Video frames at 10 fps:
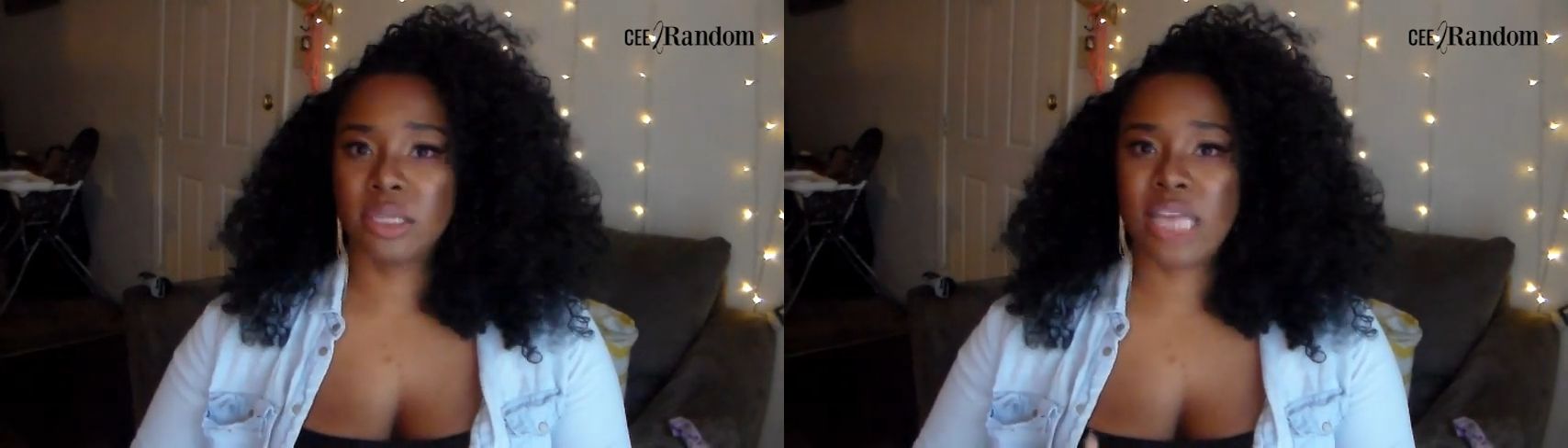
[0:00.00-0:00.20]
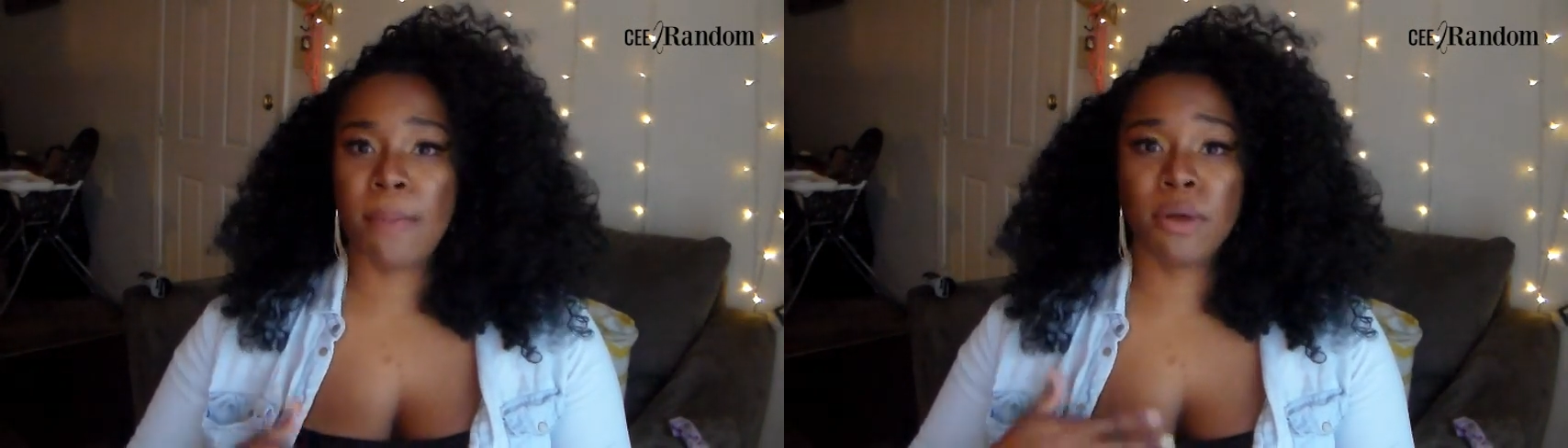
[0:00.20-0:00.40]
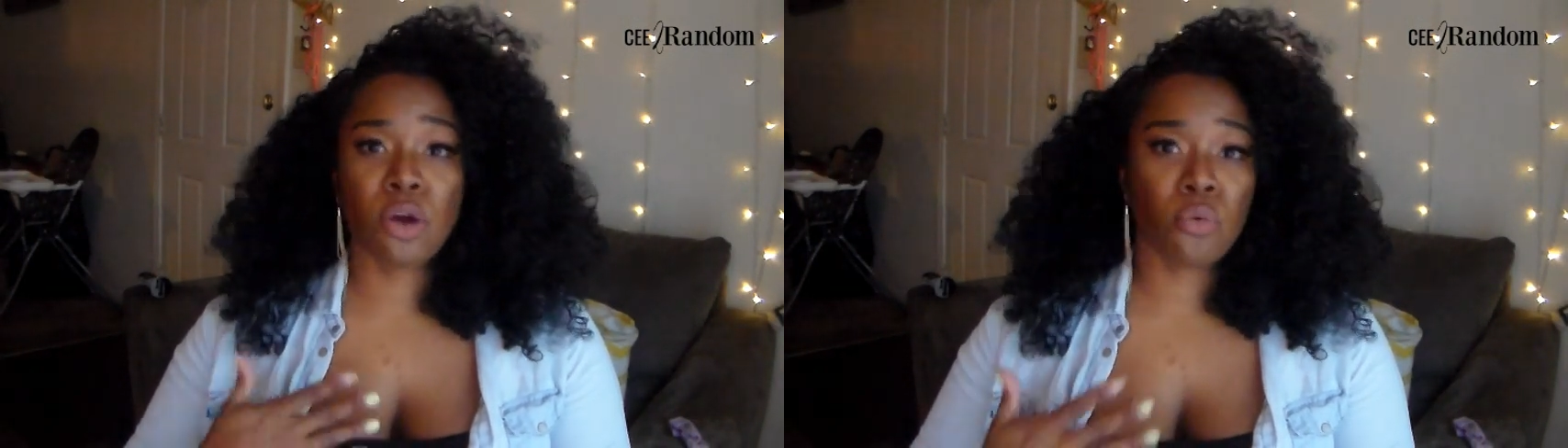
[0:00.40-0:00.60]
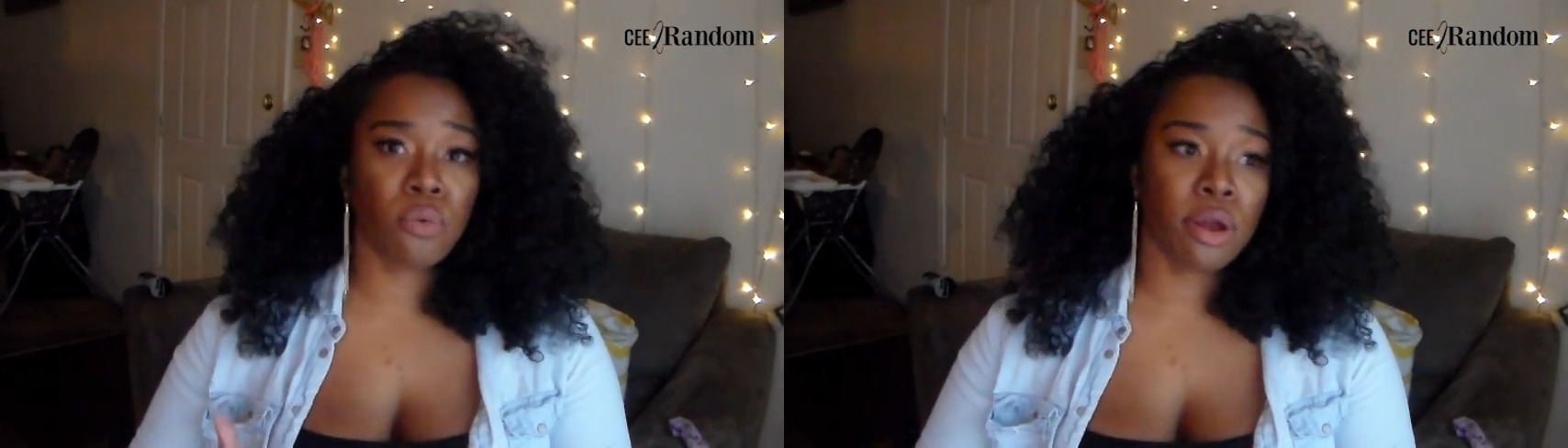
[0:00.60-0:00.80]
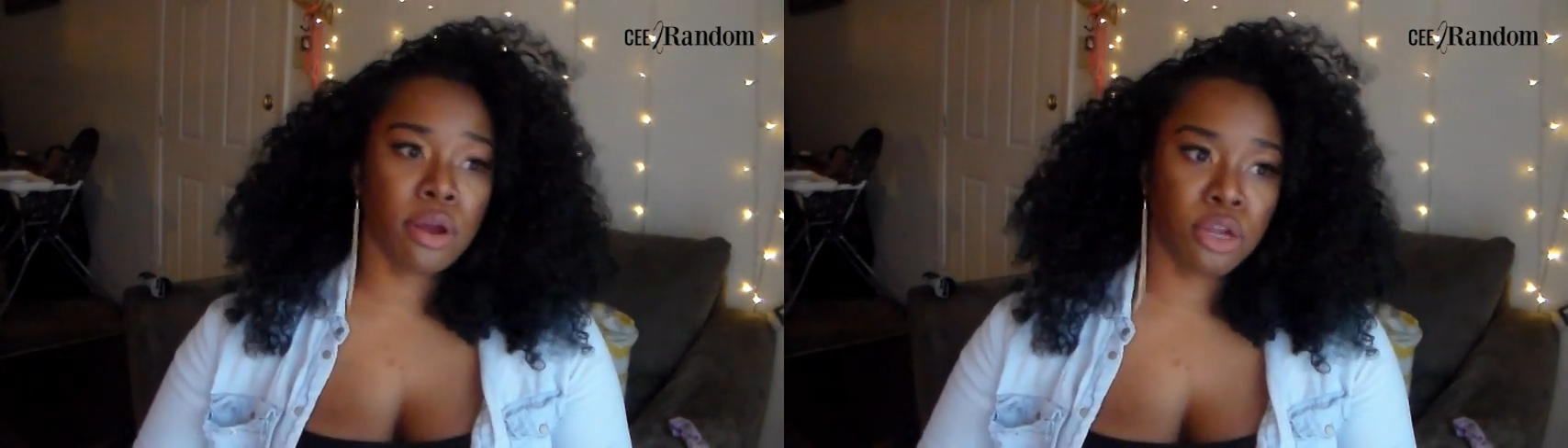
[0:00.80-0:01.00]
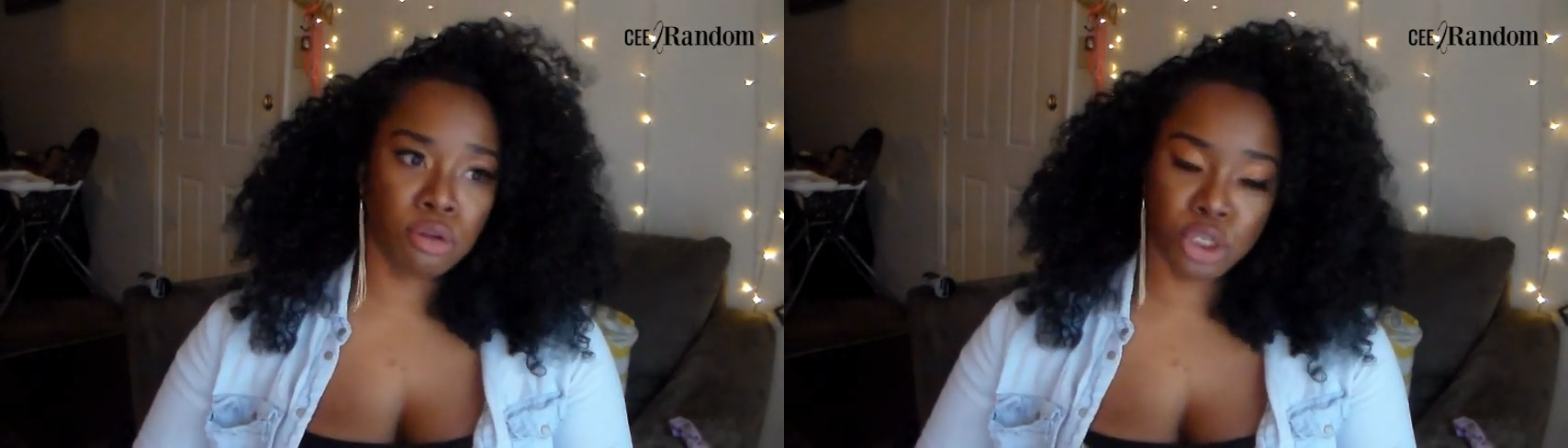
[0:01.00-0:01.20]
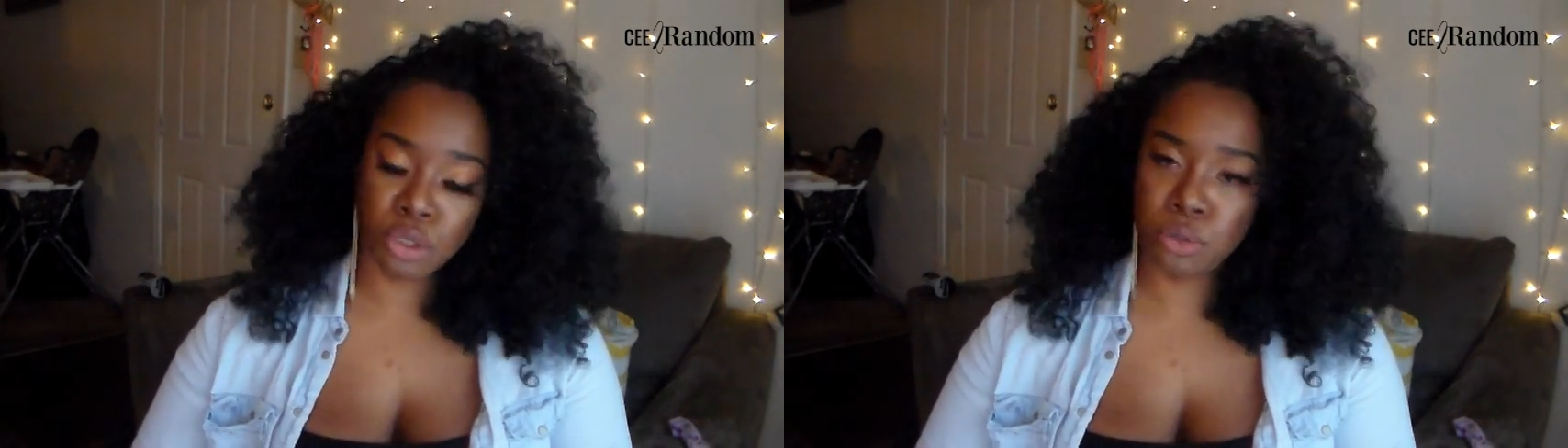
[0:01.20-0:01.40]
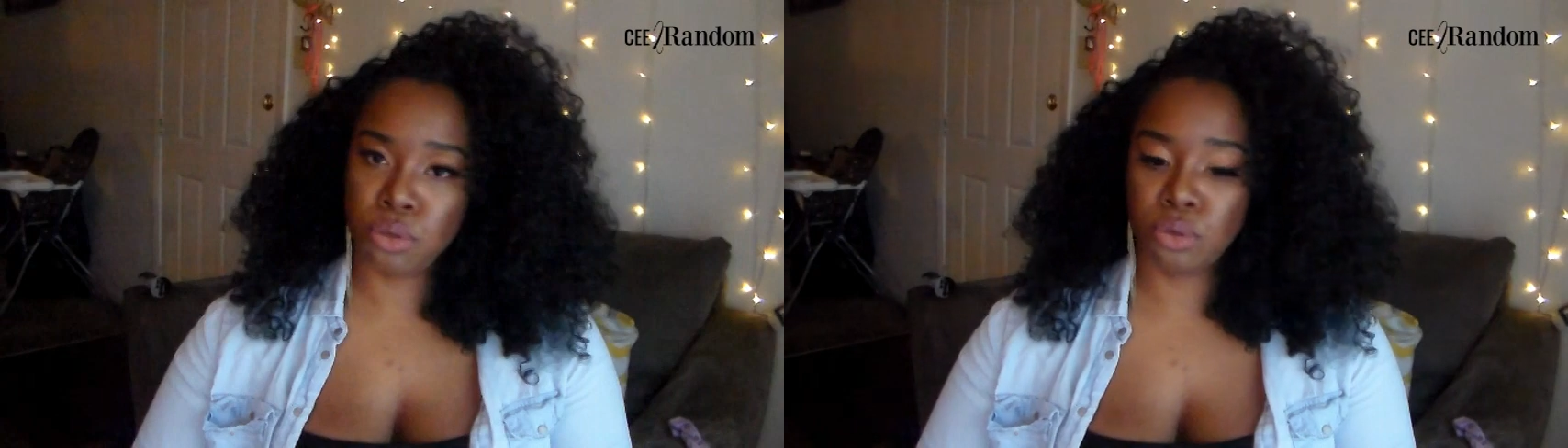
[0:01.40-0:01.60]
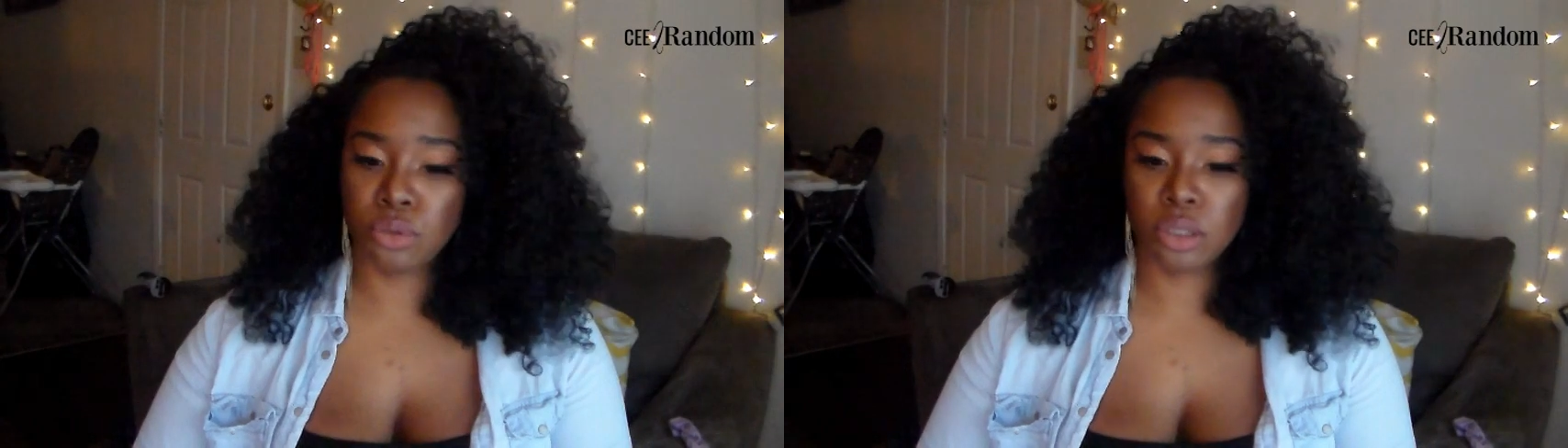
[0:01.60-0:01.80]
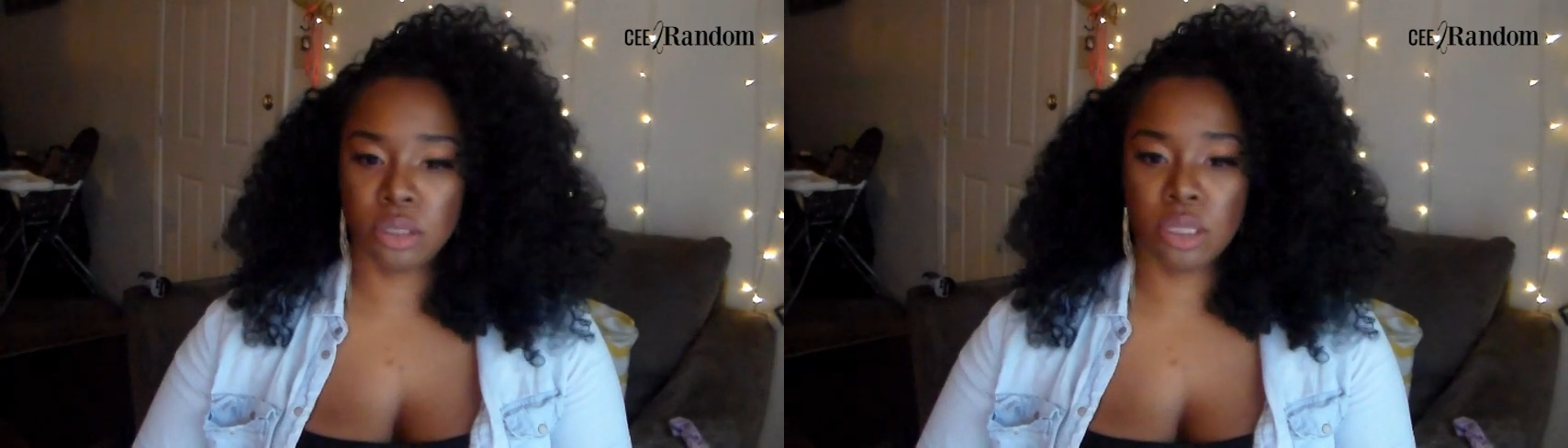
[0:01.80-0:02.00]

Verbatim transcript: um, the type of career you choose,